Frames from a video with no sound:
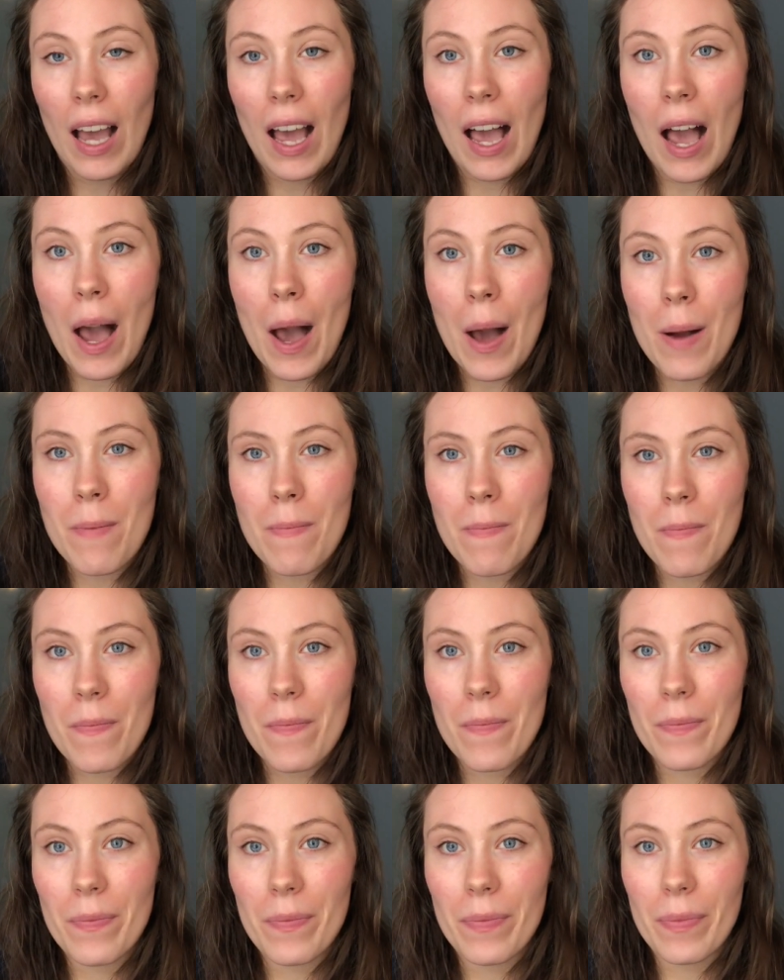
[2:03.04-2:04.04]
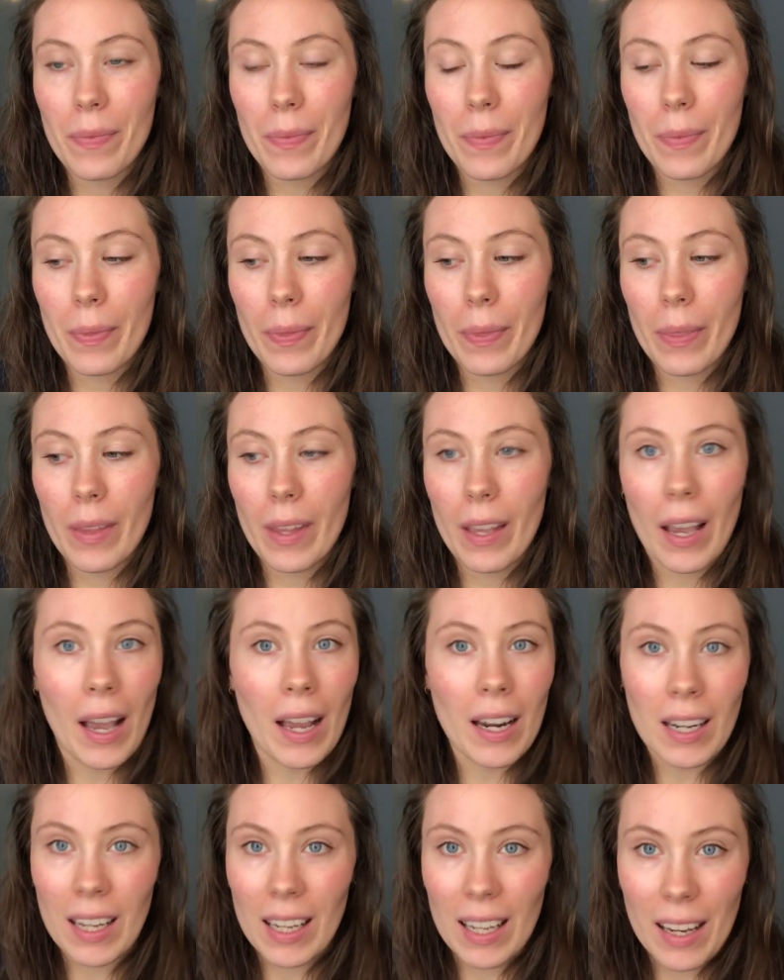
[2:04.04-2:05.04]
and
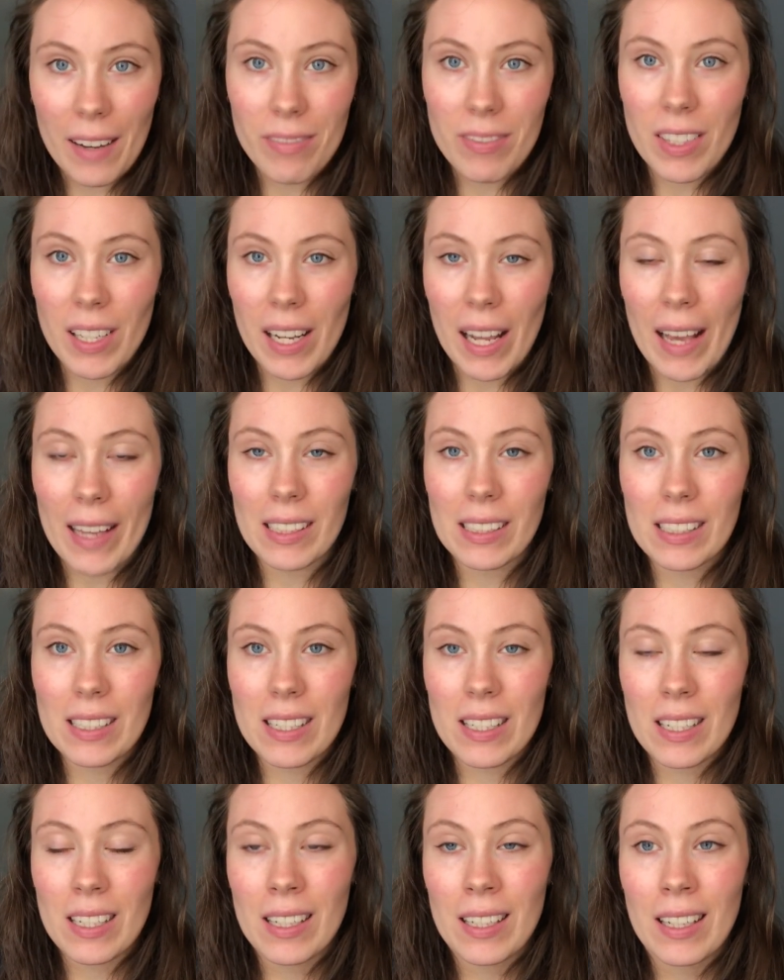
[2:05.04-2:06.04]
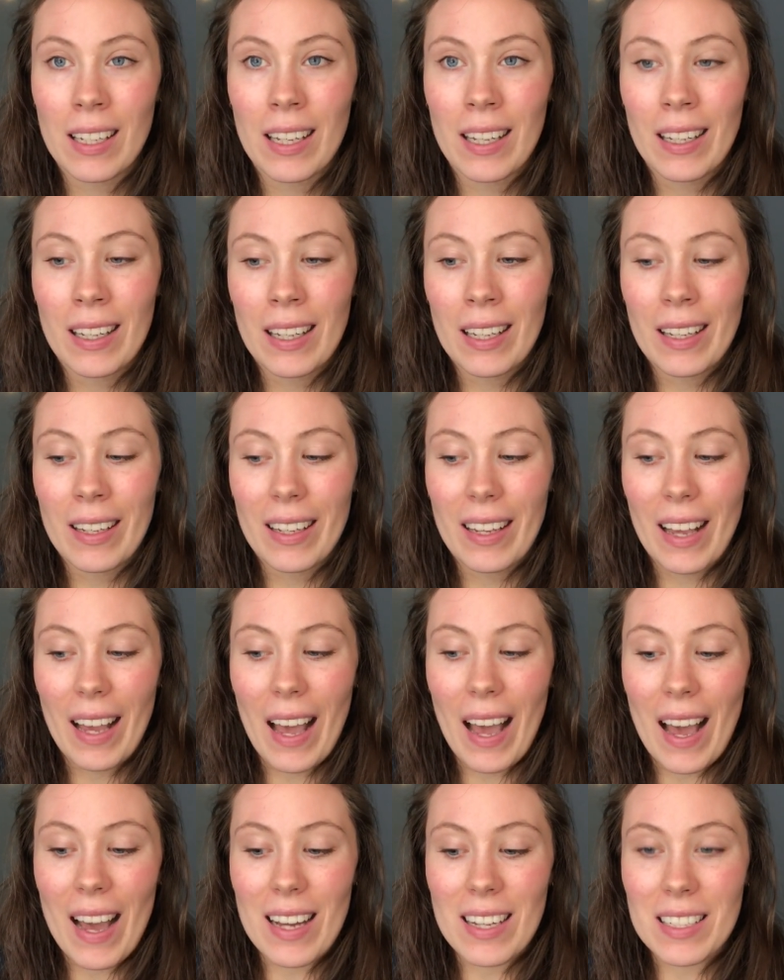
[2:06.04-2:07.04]
I have the legs,
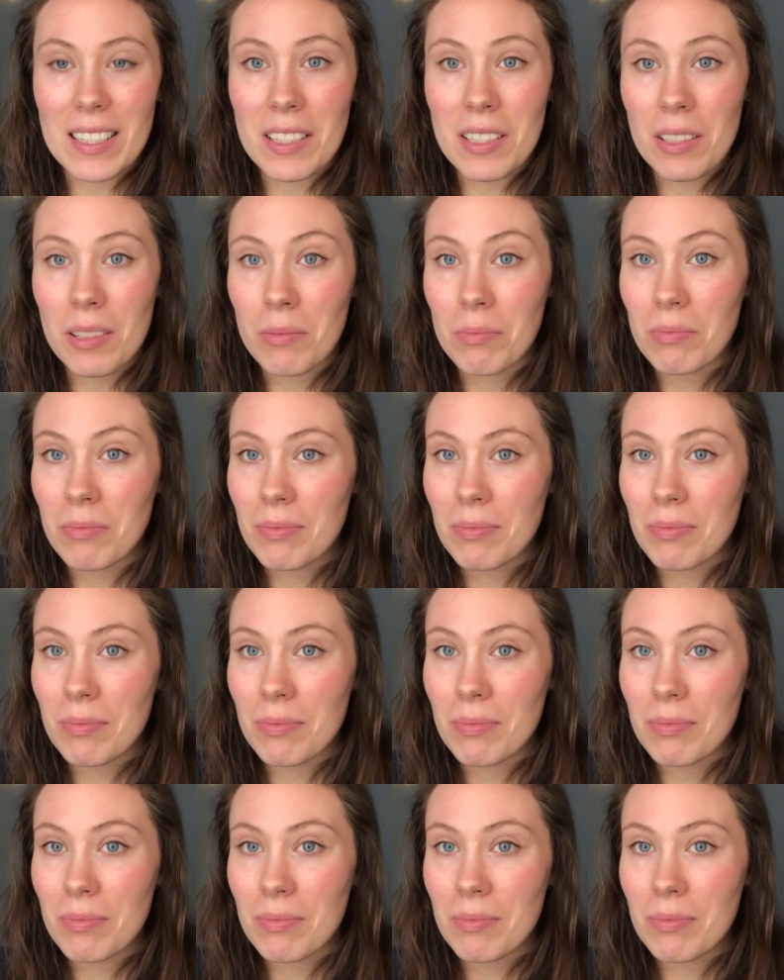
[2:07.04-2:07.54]
and